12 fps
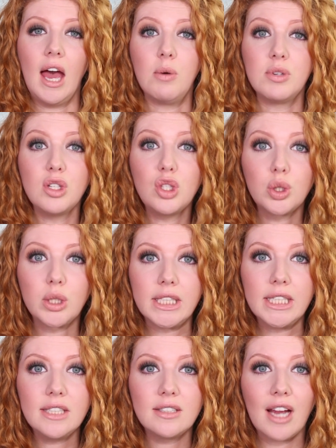I was
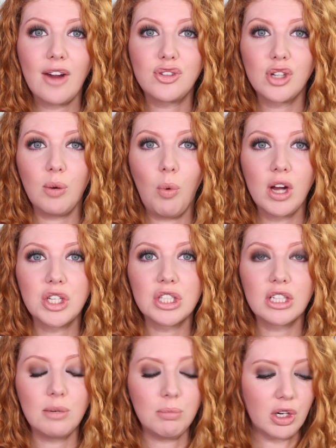intrigued after I watched
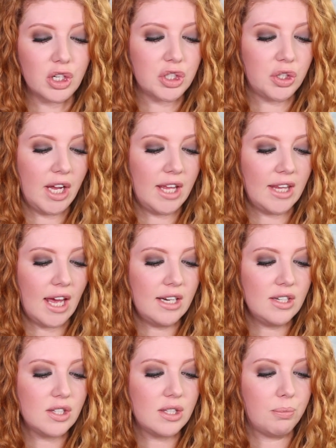the commercial, and that
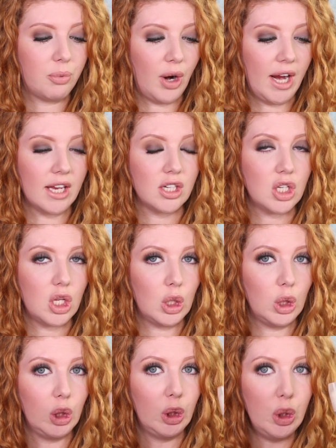is the brand
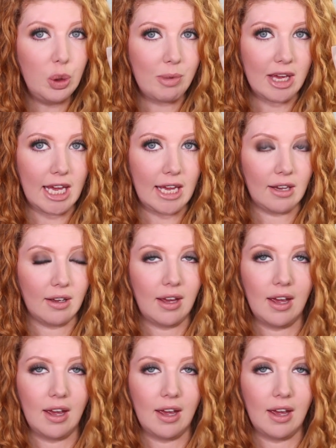Lume.